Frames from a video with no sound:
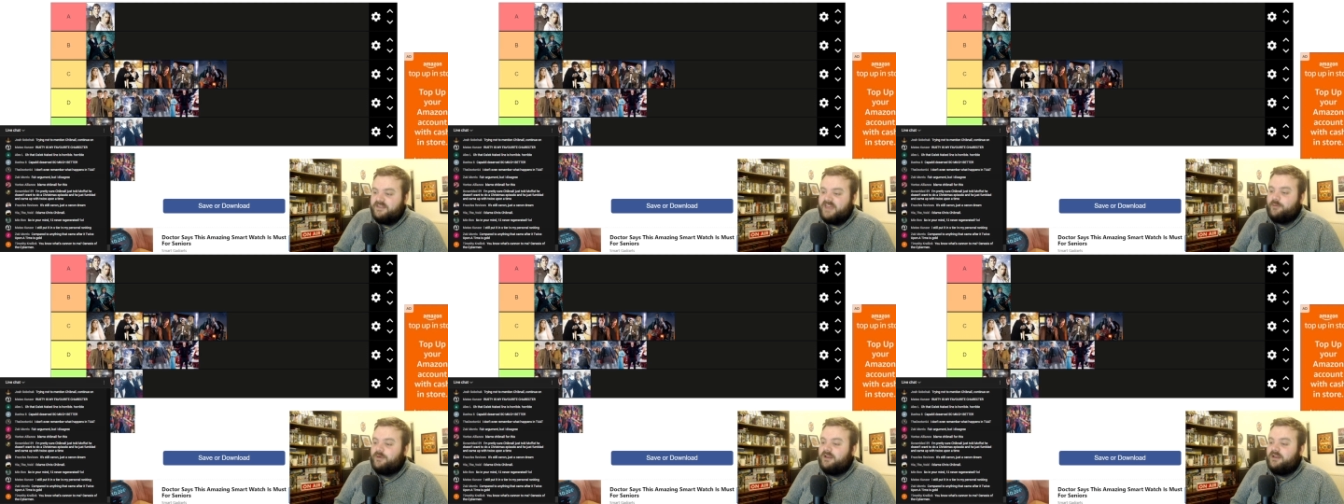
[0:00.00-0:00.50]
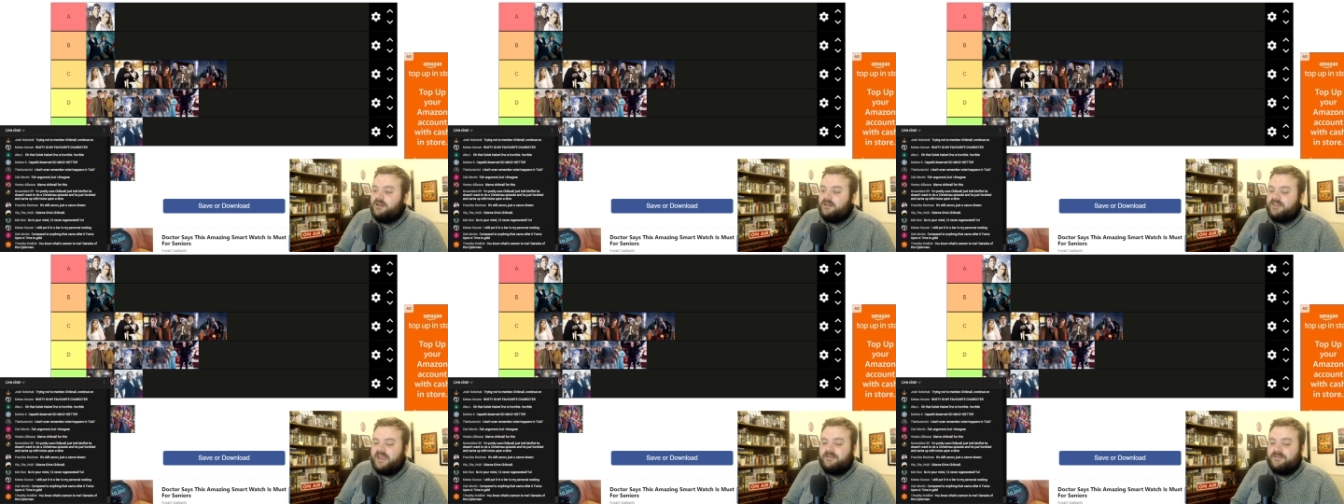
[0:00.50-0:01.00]
They will
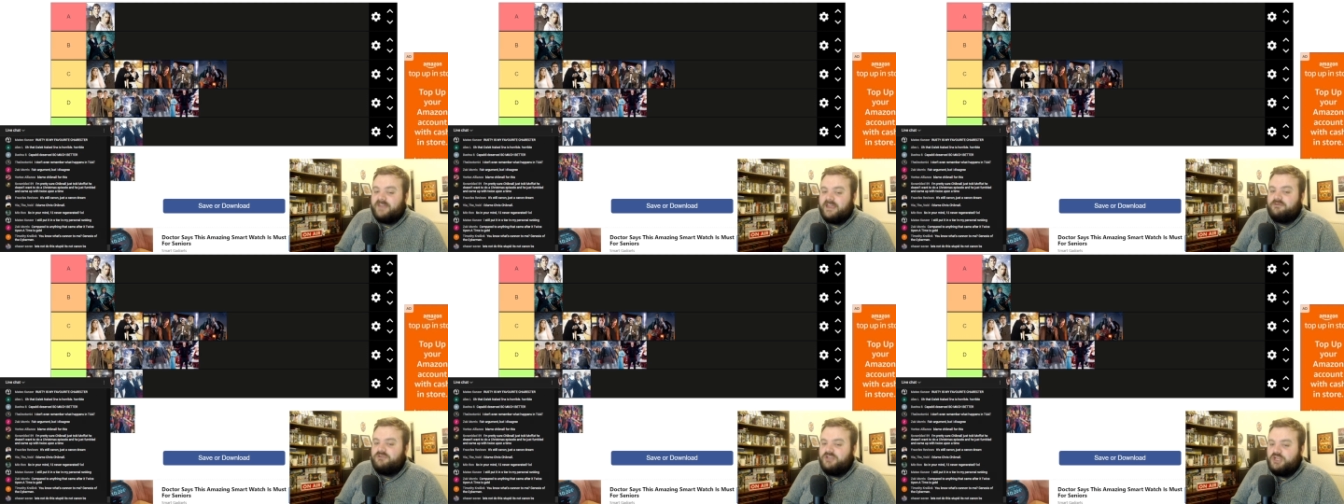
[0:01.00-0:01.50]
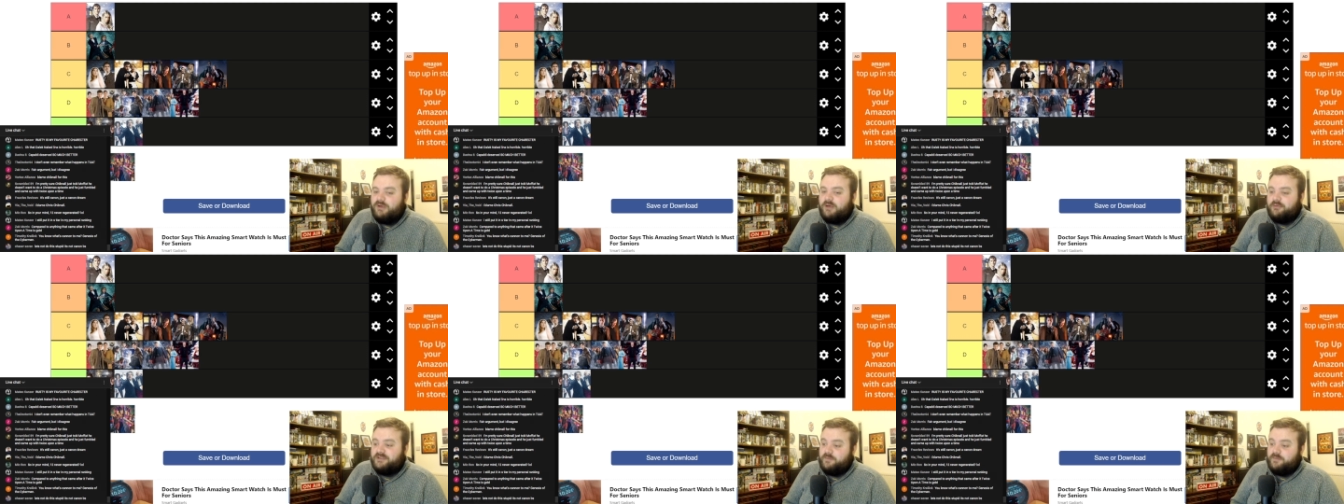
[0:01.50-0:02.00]
they they knew
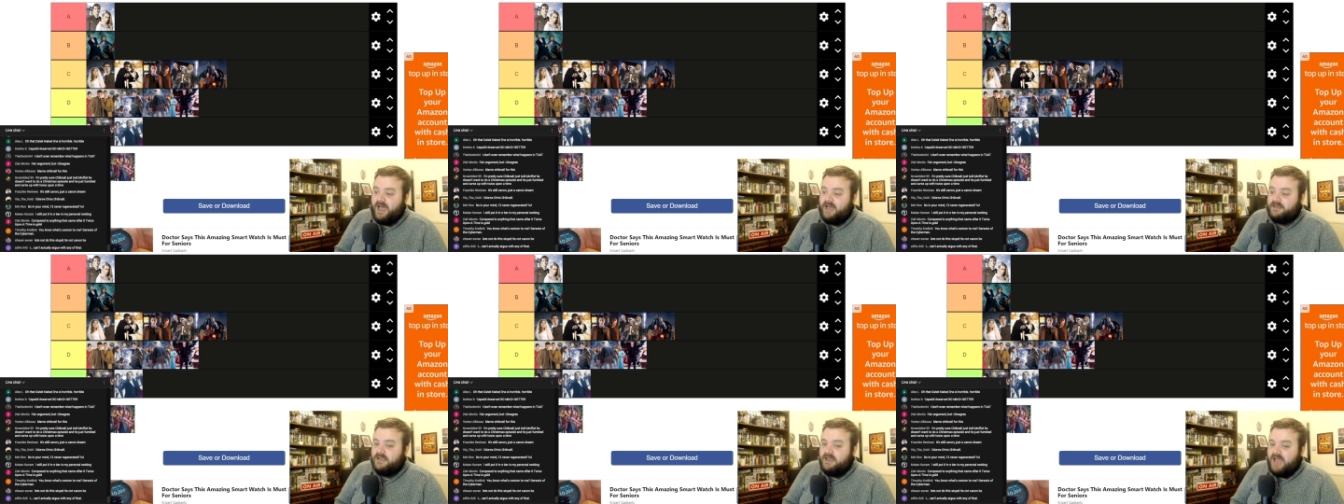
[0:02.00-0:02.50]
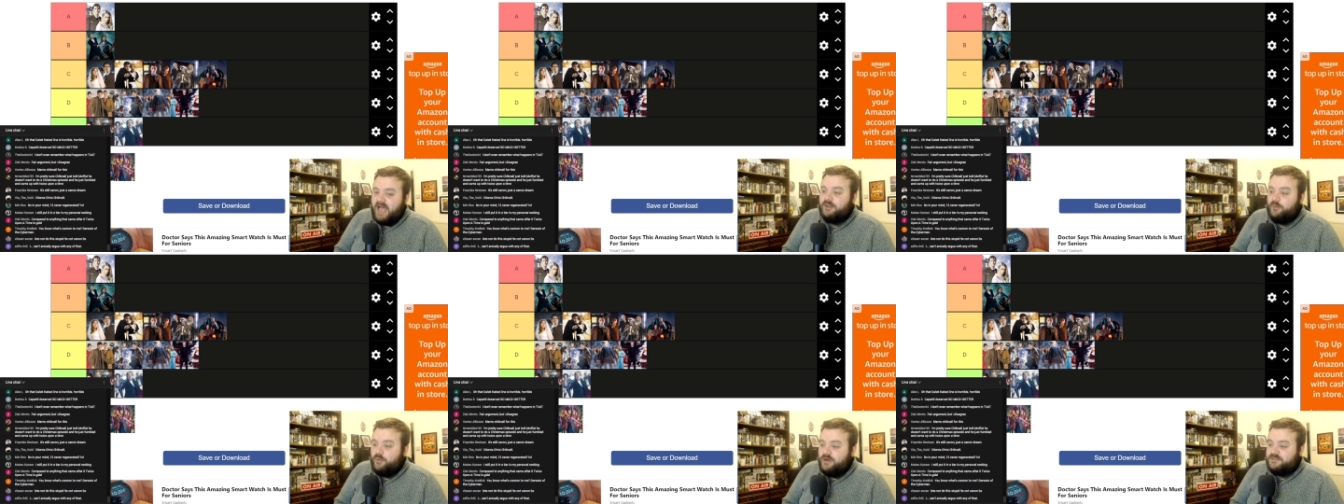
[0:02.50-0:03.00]
it was bad.
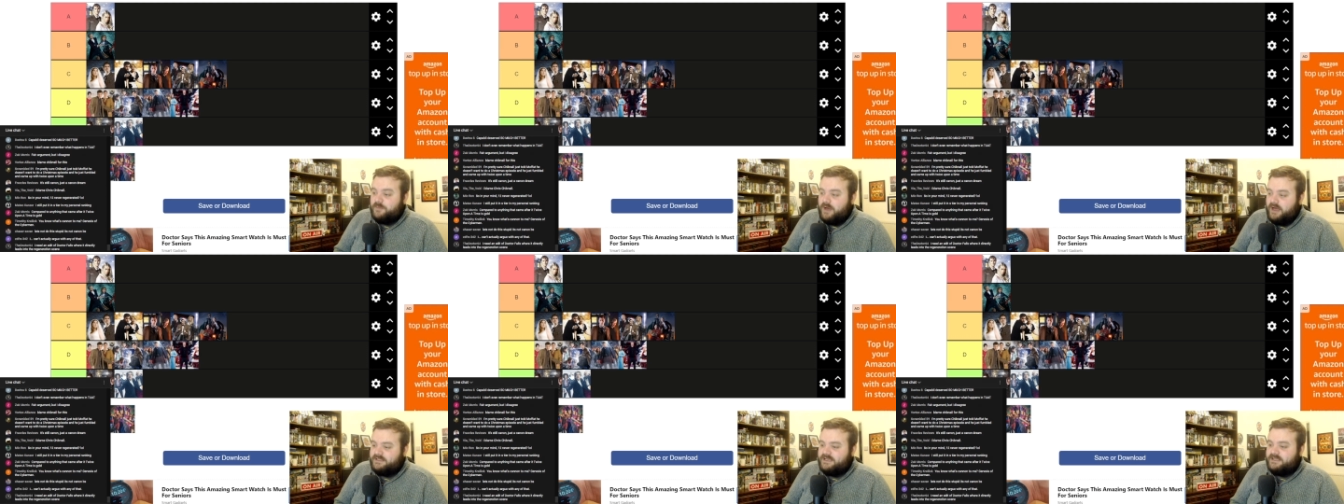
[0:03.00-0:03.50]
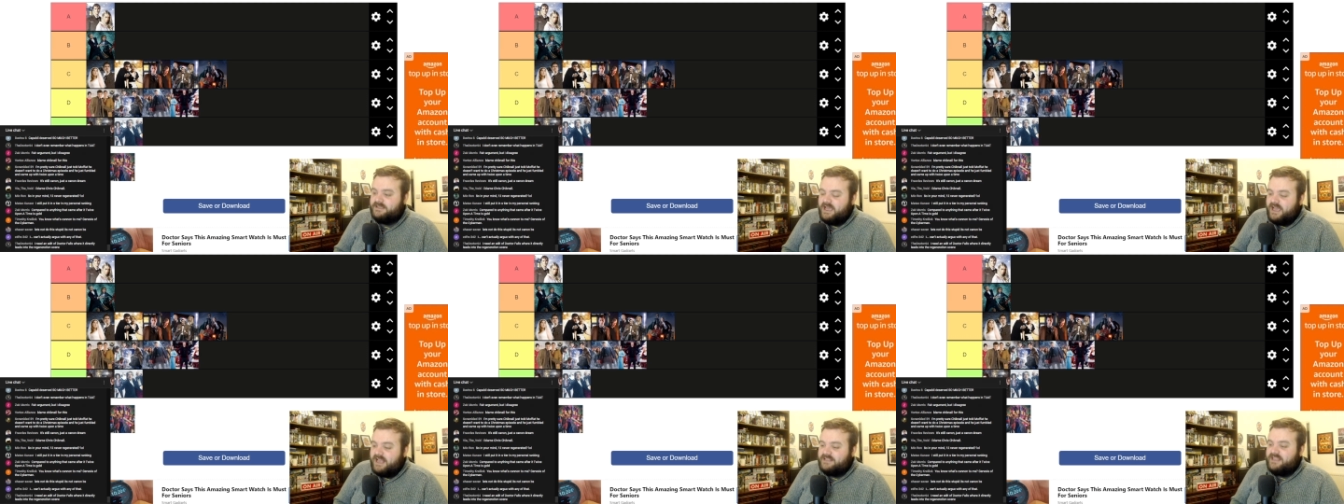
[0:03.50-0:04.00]
And the worst part is
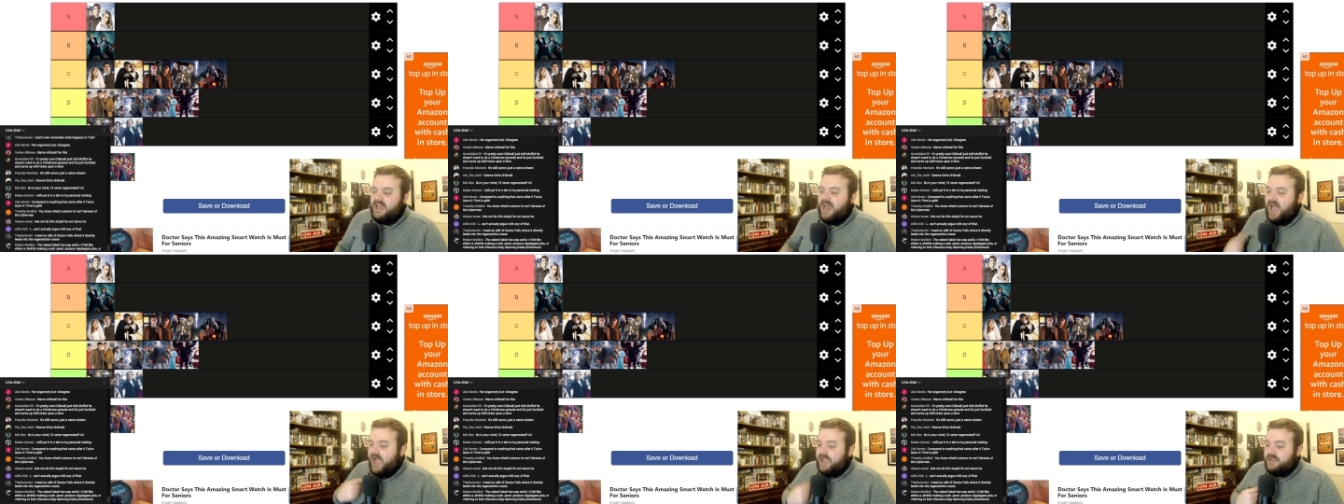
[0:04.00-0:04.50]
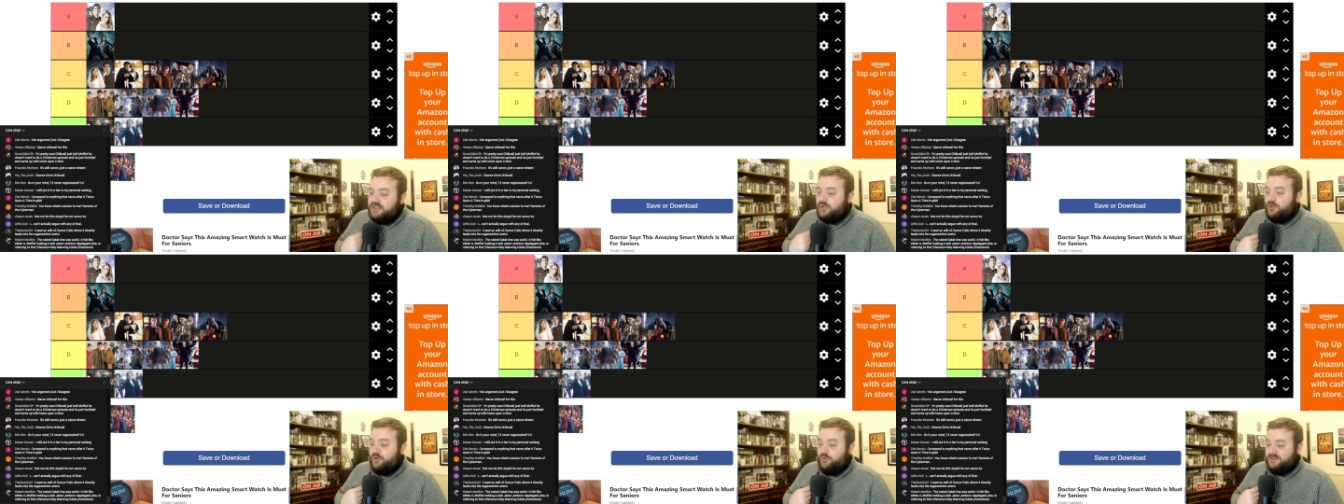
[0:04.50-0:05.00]
is that I
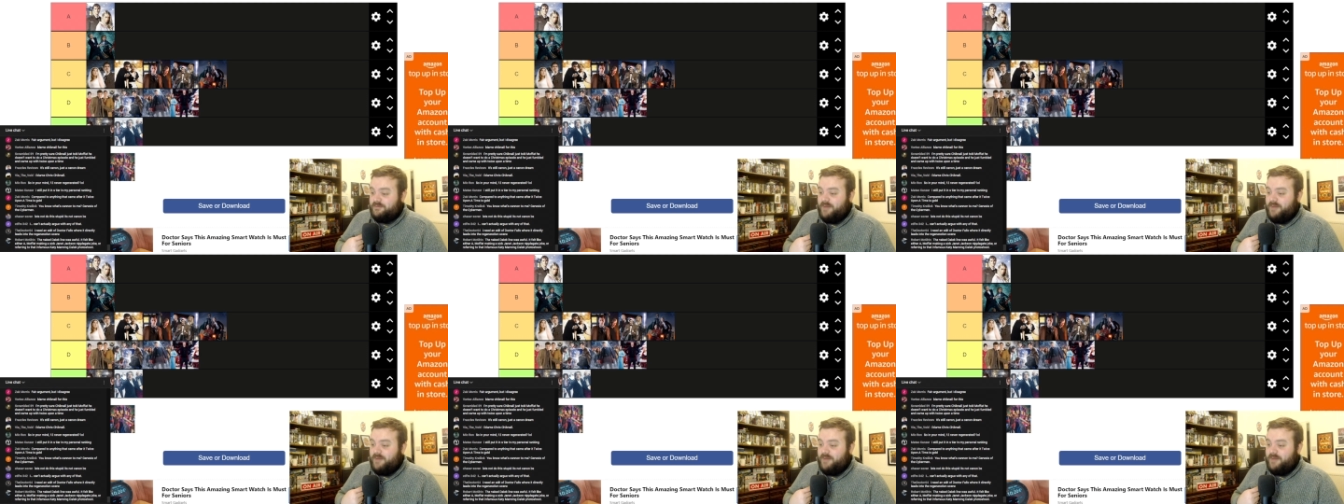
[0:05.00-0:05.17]
knew it